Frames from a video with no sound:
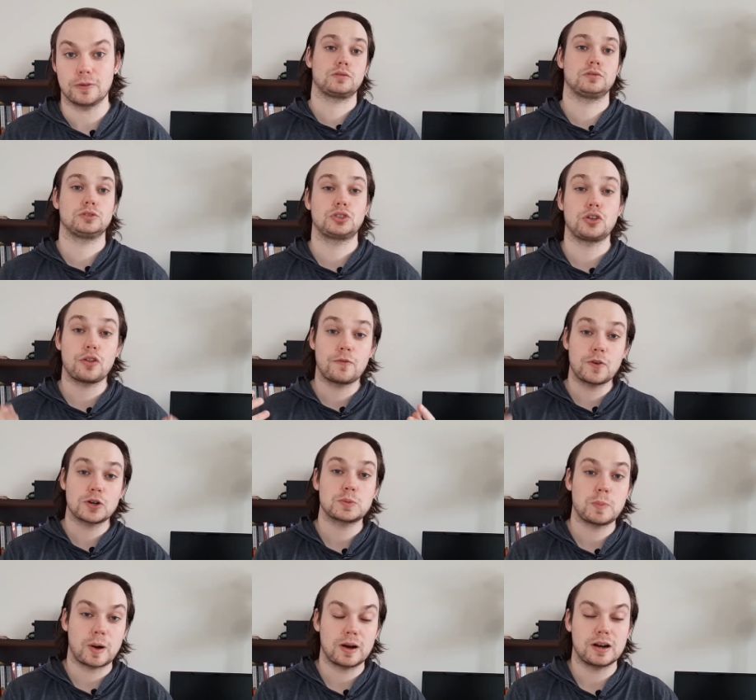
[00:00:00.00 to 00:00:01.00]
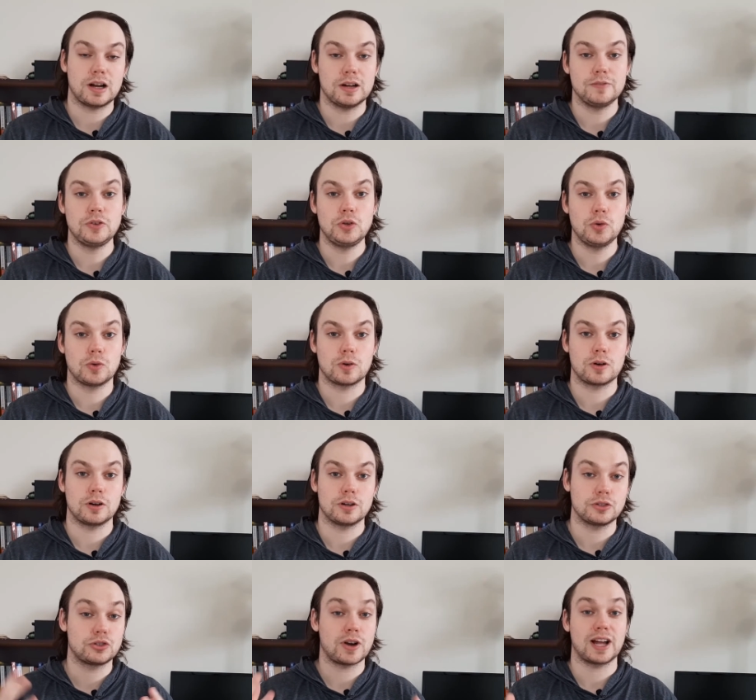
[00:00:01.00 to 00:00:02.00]
So the first part of your
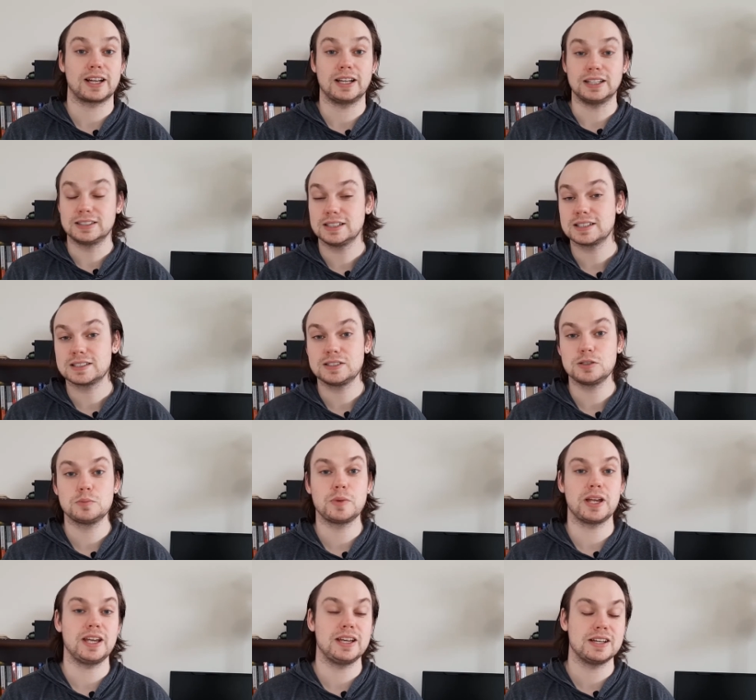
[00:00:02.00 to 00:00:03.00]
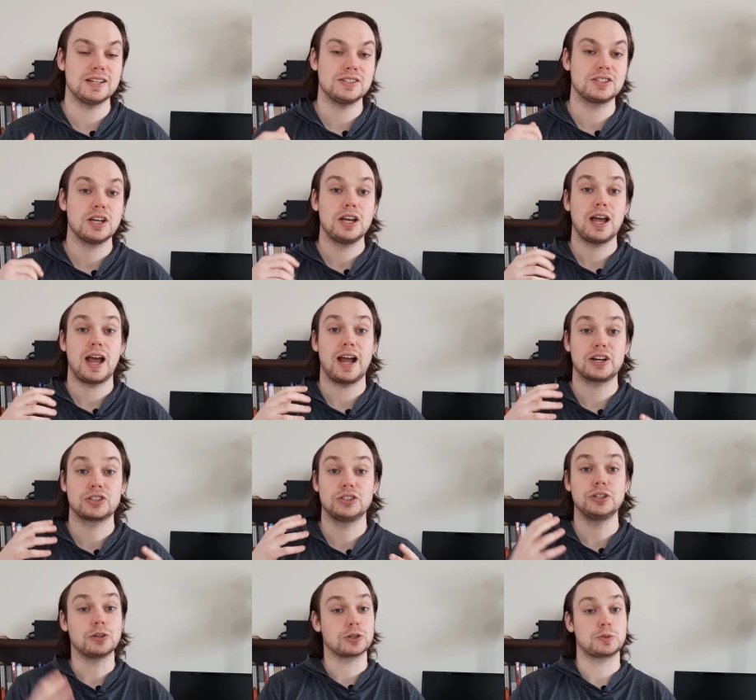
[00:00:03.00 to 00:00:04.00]
tracking system is
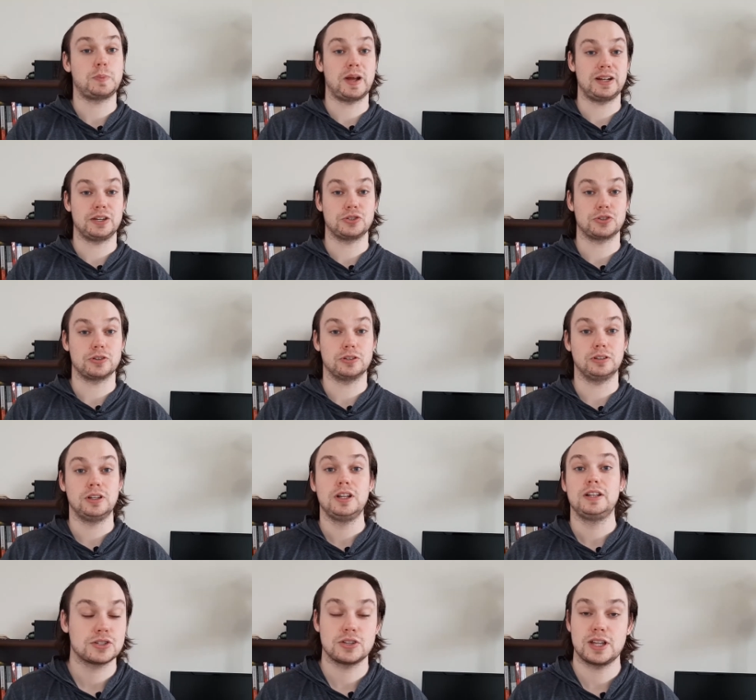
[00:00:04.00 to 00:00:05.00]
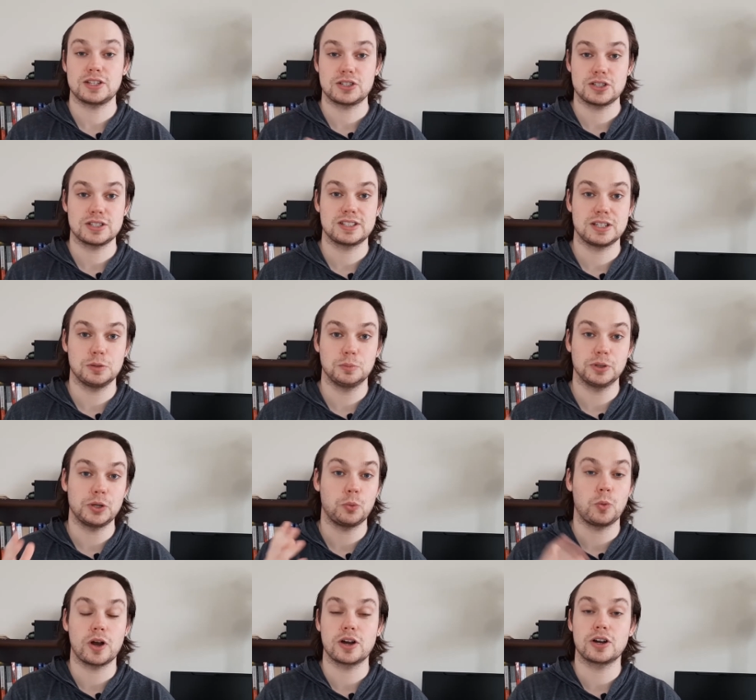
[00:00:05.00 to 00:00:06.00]
actually your spending journal. So that's just simply
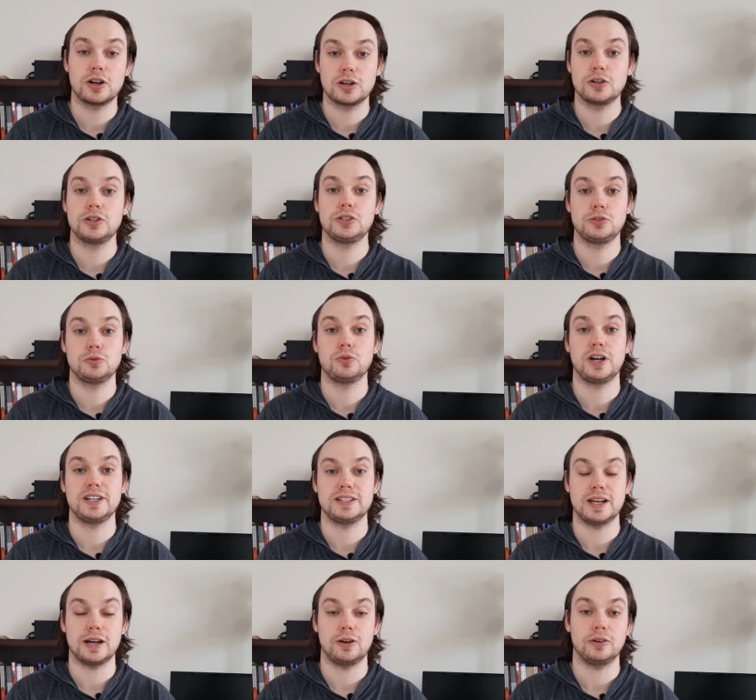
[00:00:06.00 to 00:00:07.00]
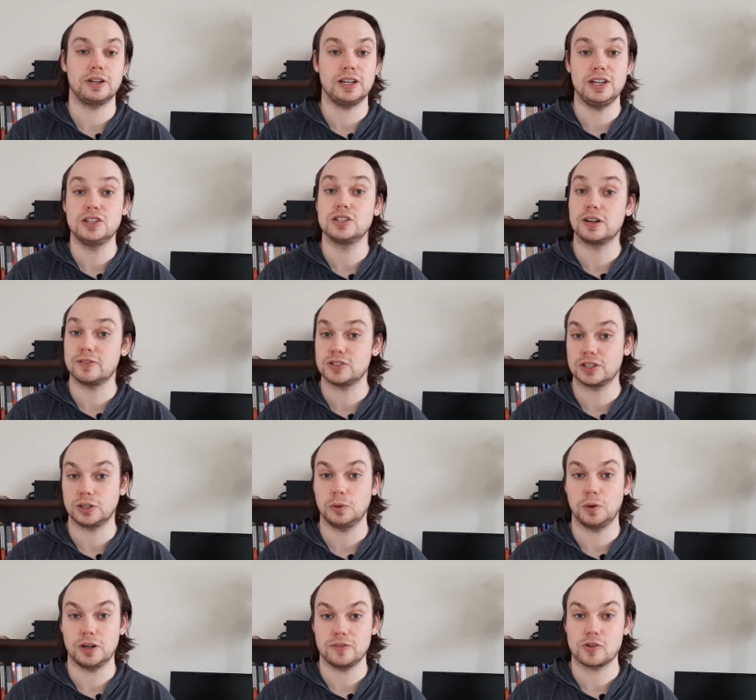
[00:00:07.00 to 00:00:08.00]
where you're going to write down each and every single
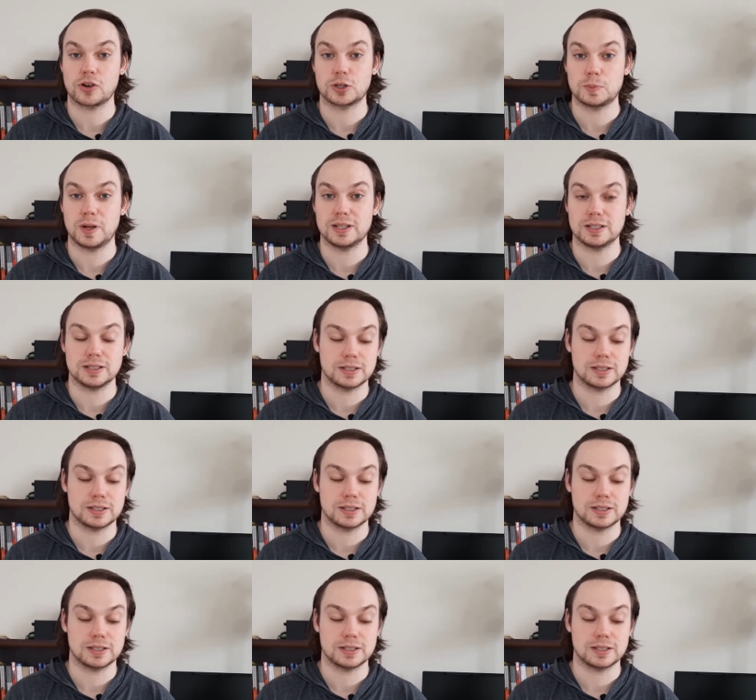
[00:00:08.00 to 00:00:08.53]
one of your expenses.